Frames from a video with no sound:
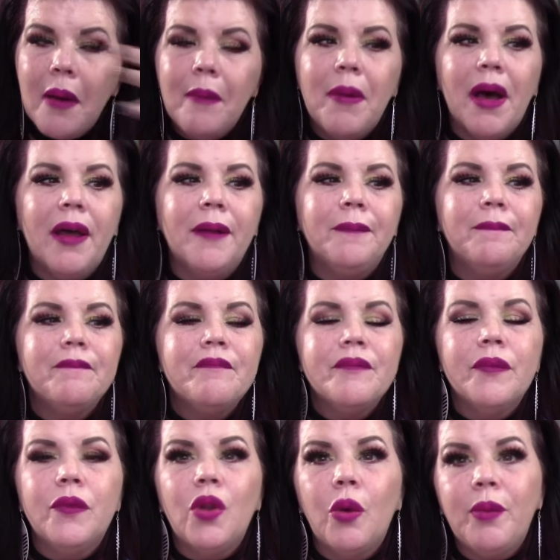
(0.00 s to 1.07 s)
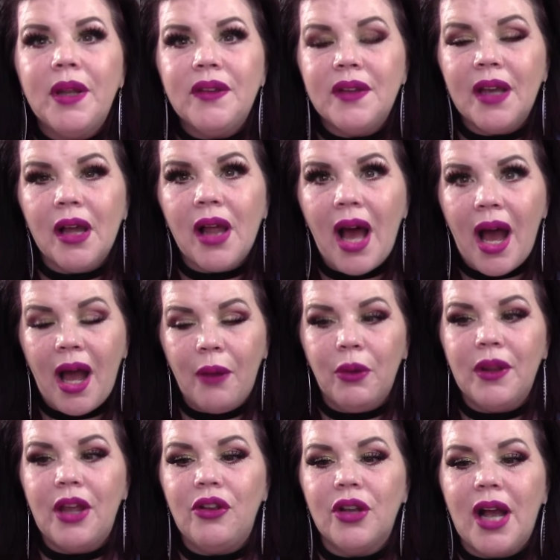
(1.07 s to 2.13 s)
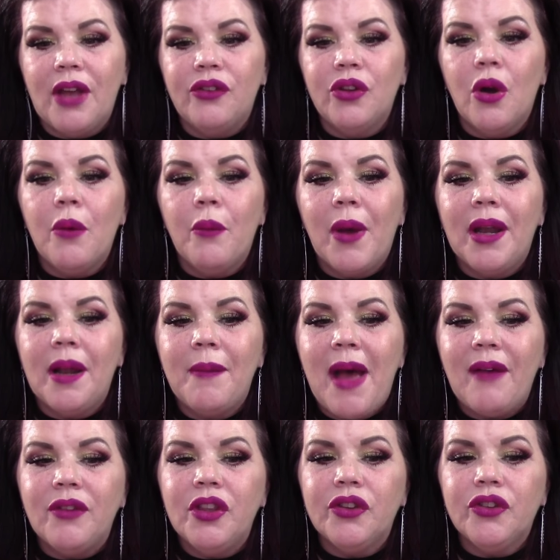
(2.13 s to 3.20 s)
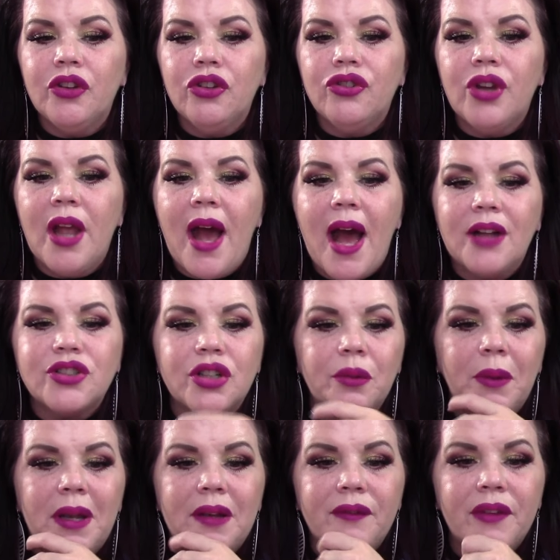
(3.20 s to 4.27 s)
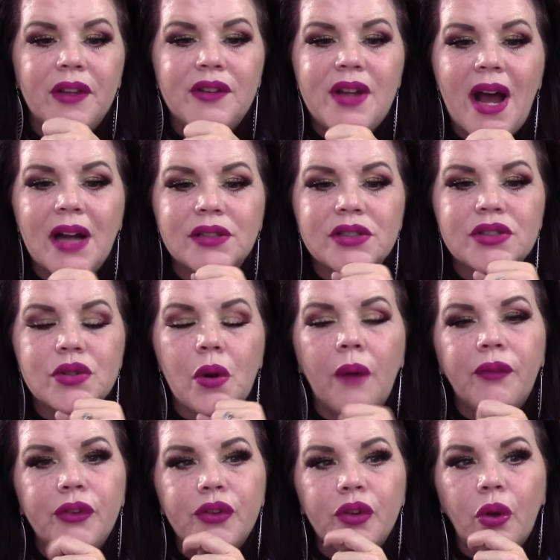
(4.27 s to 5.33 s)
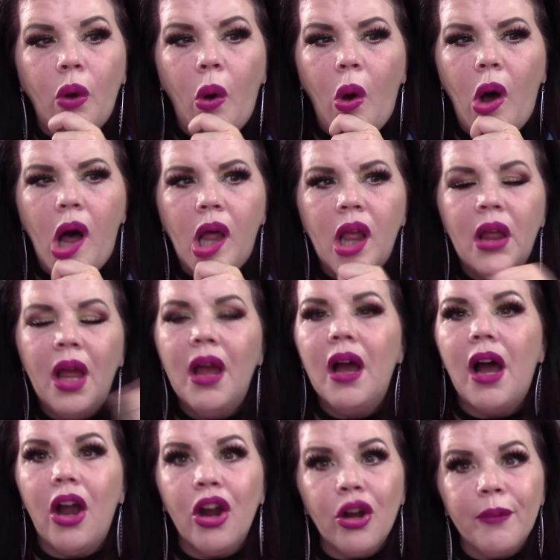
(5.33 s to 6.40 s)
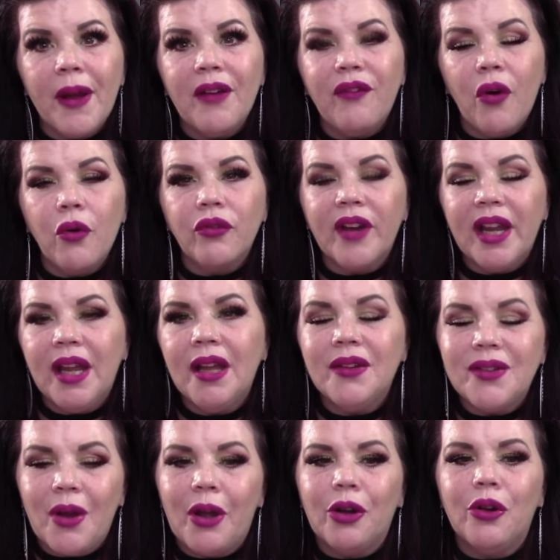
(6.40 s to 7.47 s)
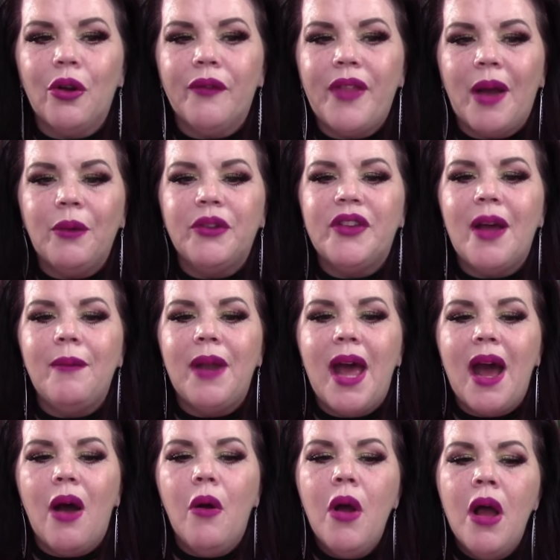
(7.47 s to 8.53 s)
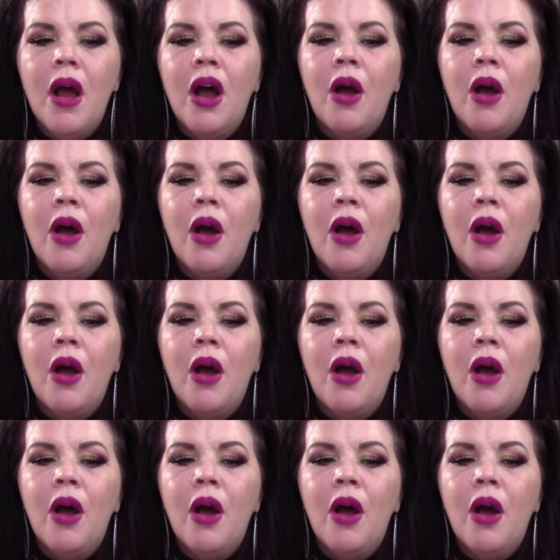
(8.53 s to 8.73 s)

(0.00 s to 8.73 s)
But no big deal. I will let you guys know when I'm having the surgery. Actually waiting for the doctor's office to call. I heard my phone ringing, so I don't know if that was them now.